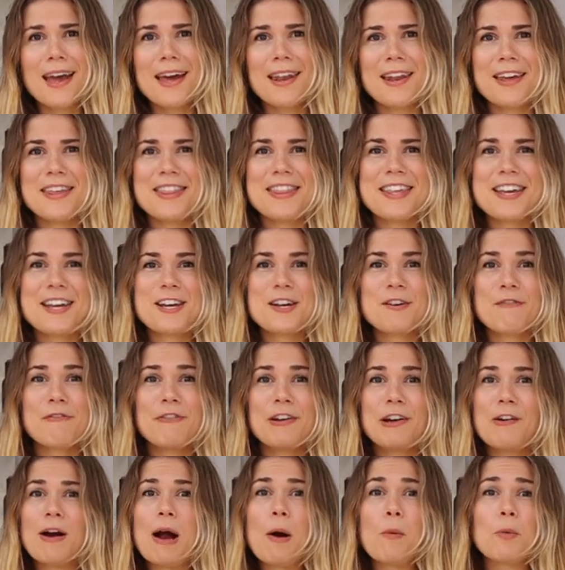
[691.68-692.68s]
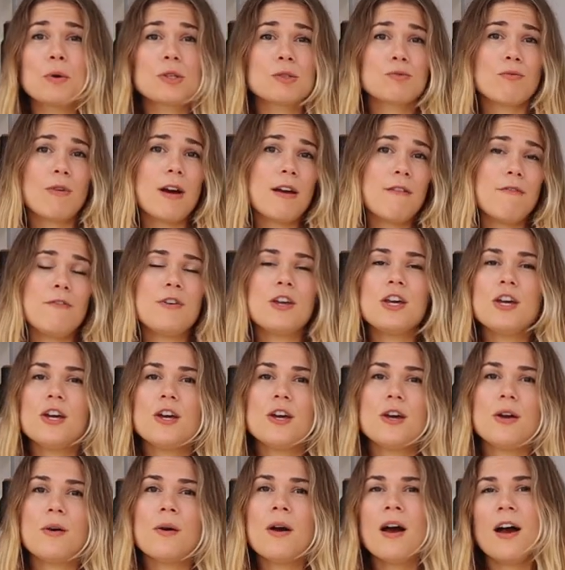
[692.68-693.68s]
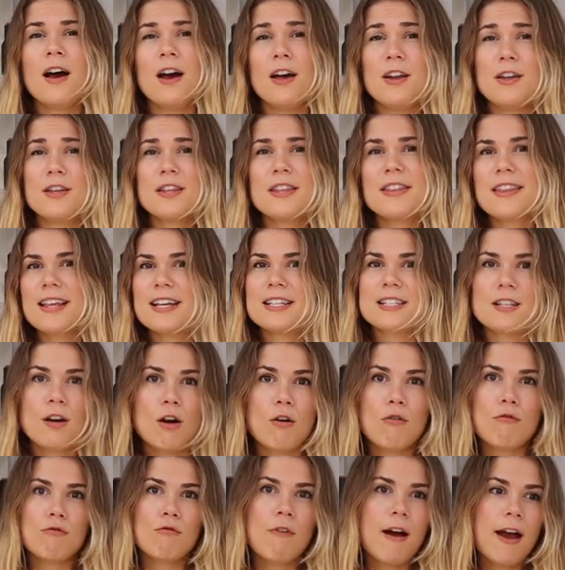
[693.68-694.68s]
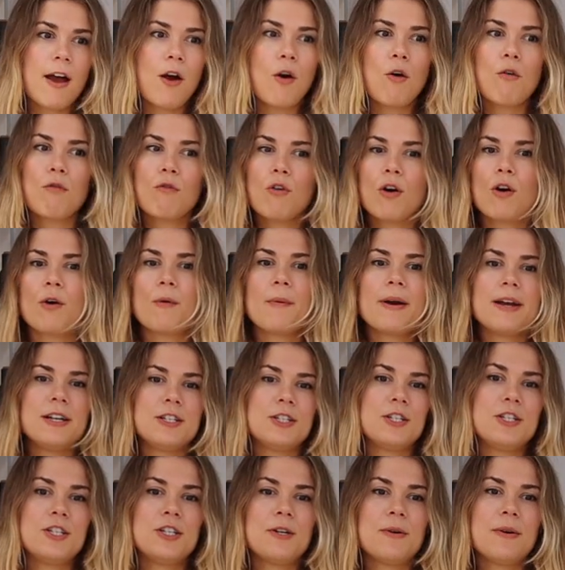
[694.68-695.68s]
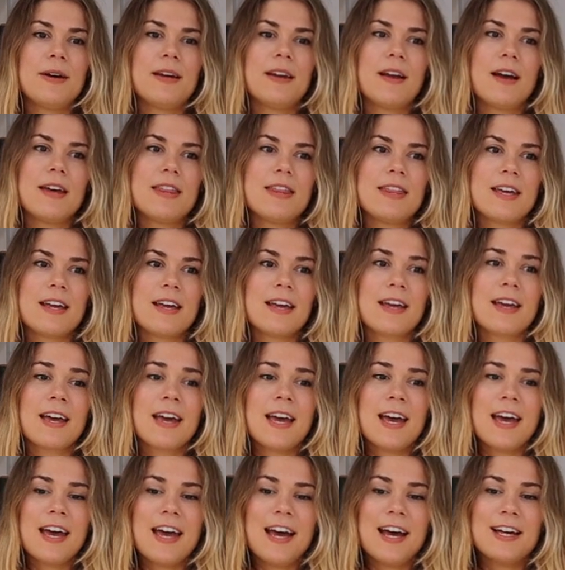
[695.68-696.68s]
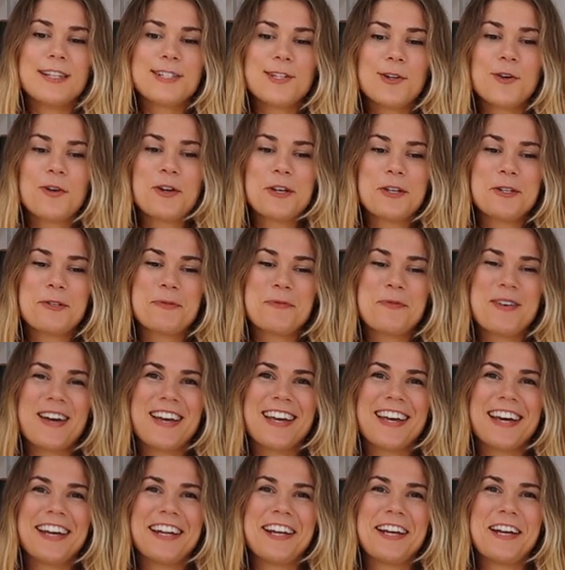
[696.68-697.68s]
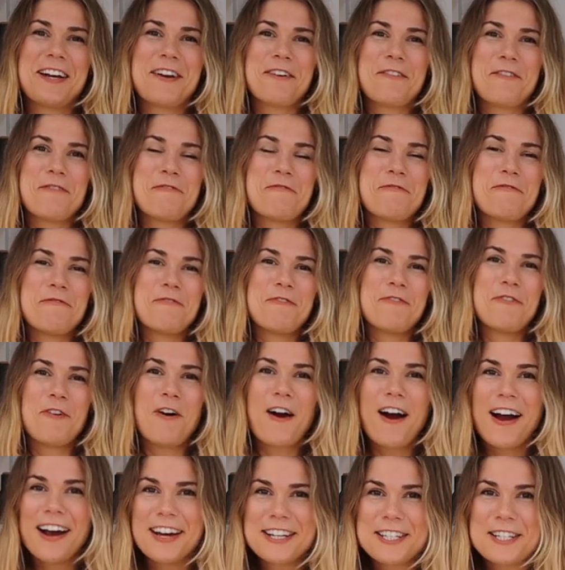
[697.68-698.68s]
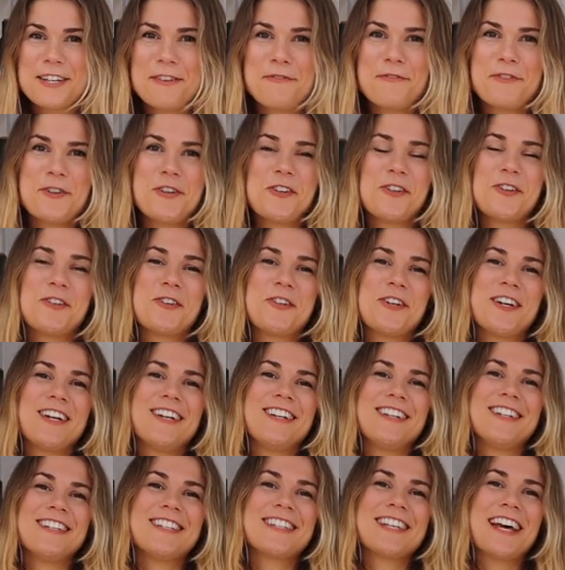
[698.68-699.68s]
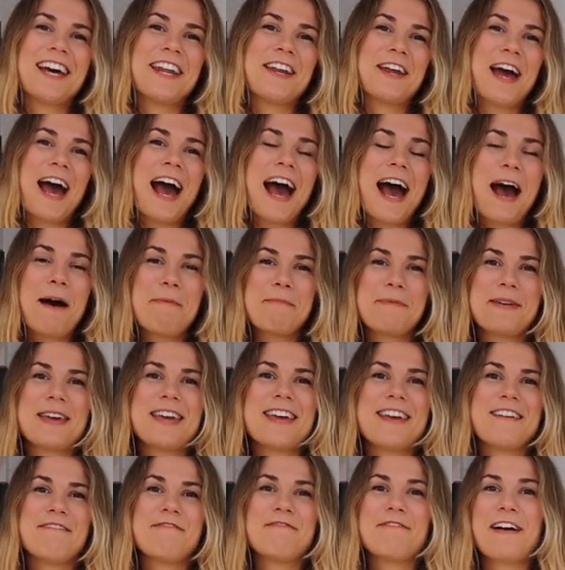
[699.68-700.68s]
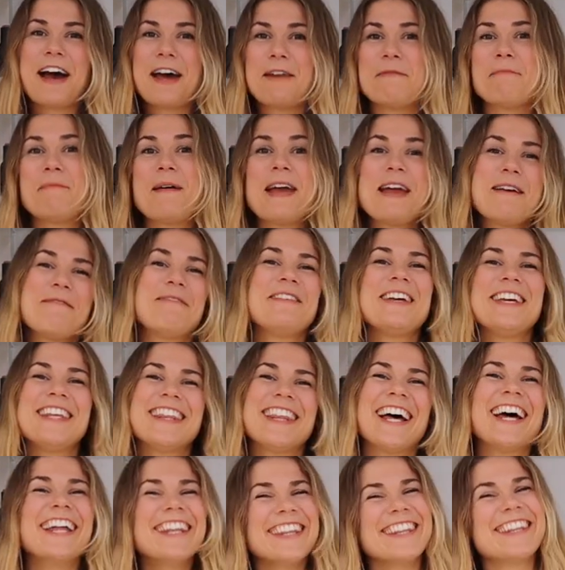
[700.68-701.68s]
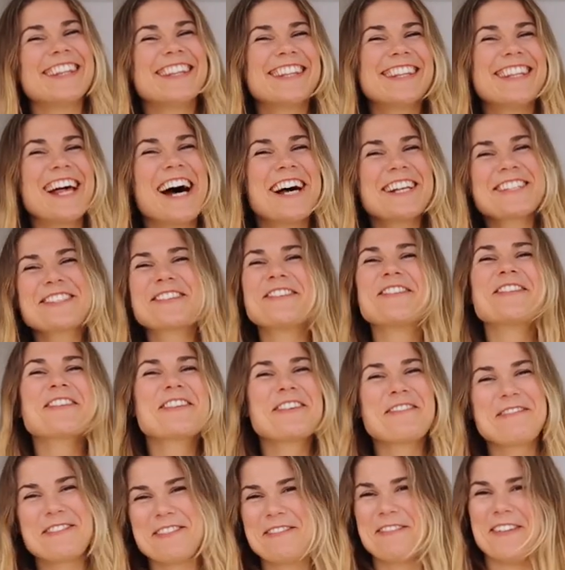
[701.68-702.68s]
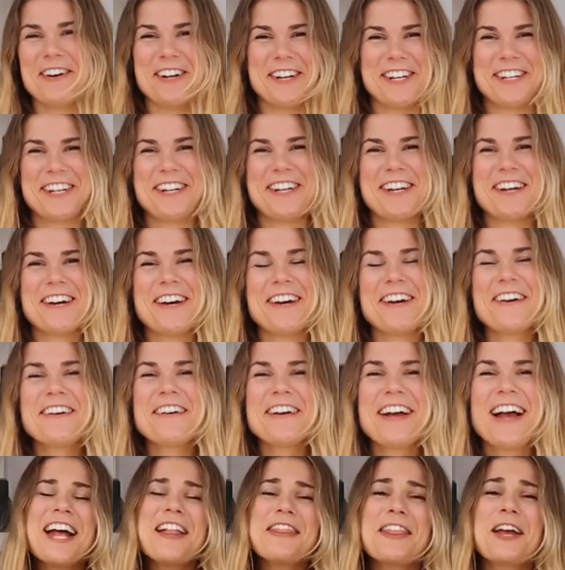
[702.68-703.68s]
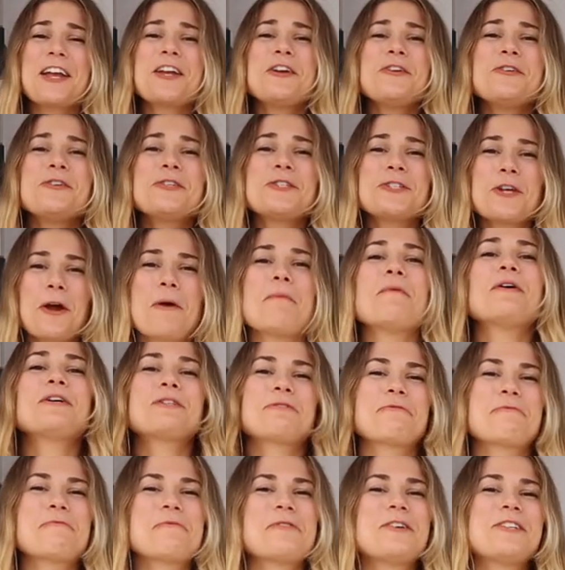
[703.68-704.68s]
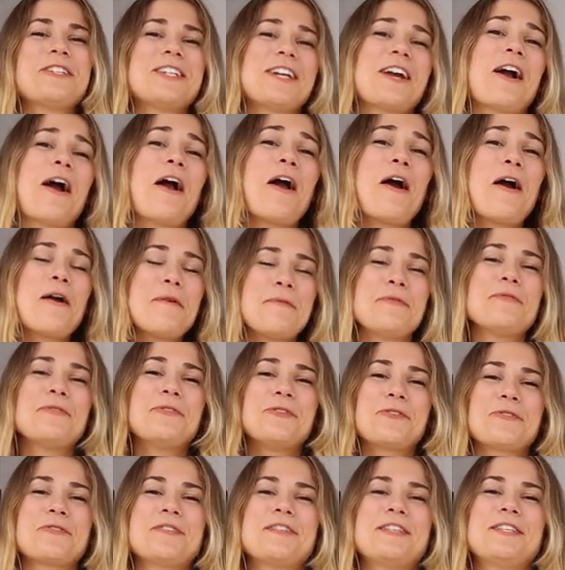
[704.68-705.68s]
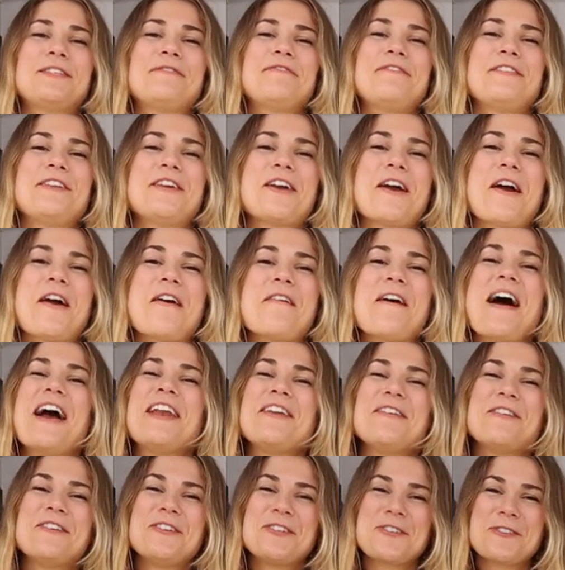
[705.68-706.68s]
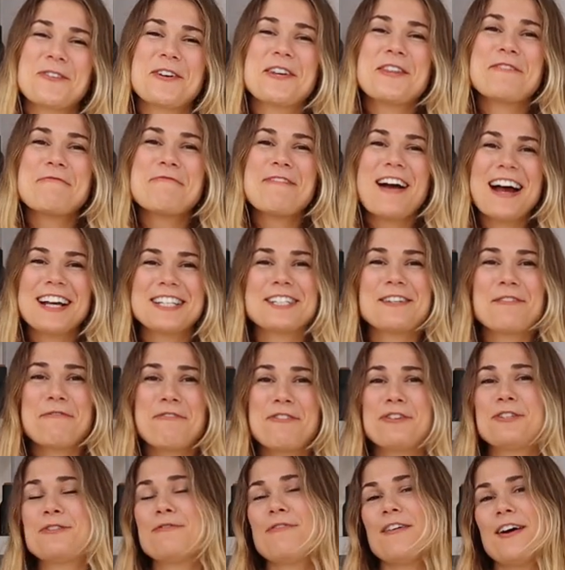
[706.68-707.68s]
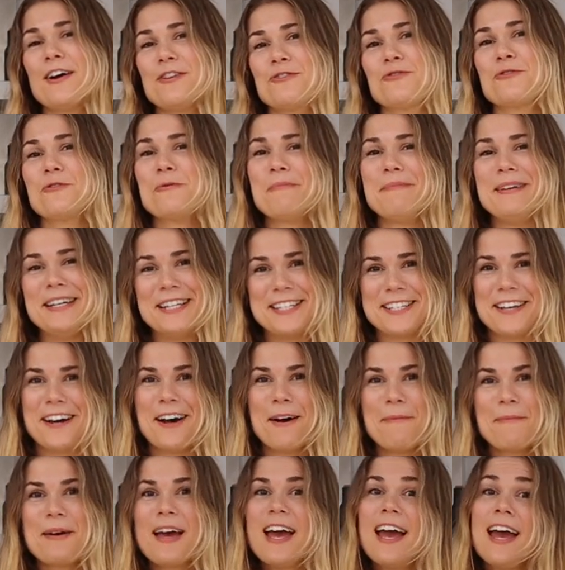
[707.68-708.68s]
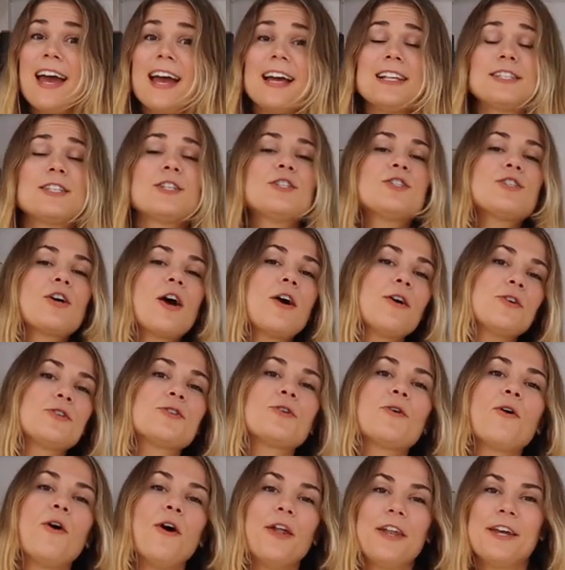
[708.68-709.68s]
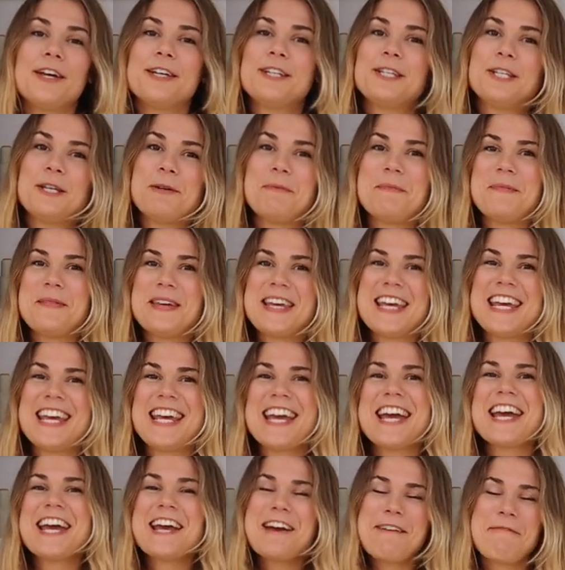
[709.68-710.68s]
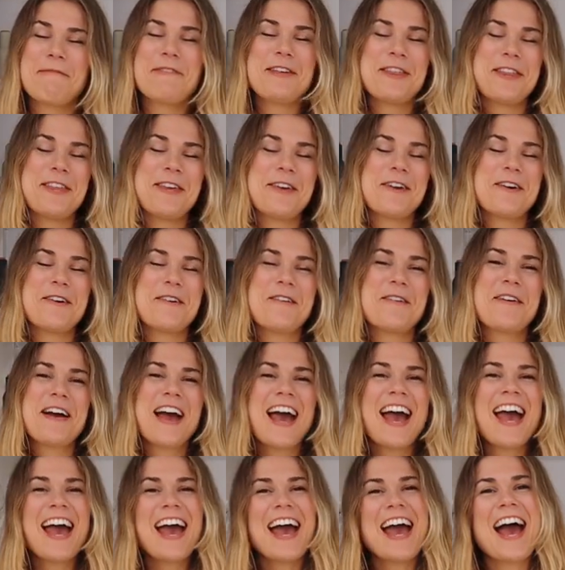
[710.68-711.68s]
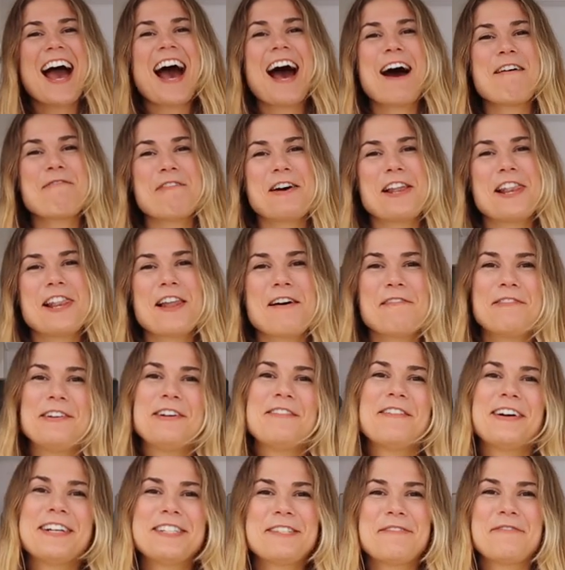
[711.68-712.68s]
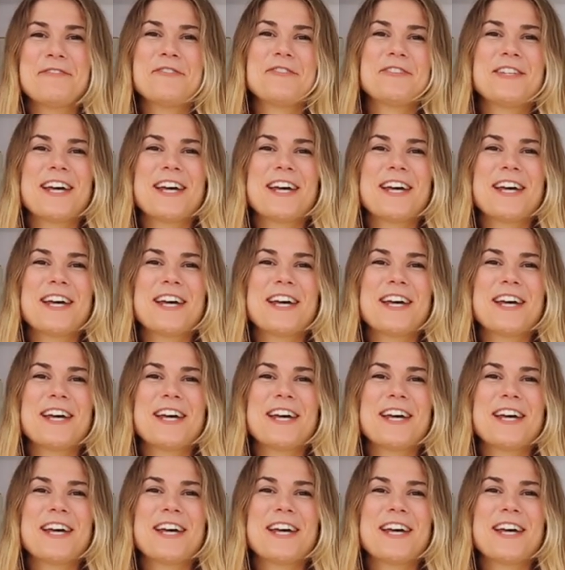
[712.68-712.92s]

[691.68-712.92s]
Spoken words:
And I think figure out what's right for you. I don't think there's a right or wrong way to do it. I think as long as we're getting a variety of nutrients and a happy, fed baby, then that's all that we want, you know? Thank you so much for watching. I hope you enjoyed this video and you enjoy the rest of this virtual meetup. It's a total honor to be here with you. Have a lovely rest of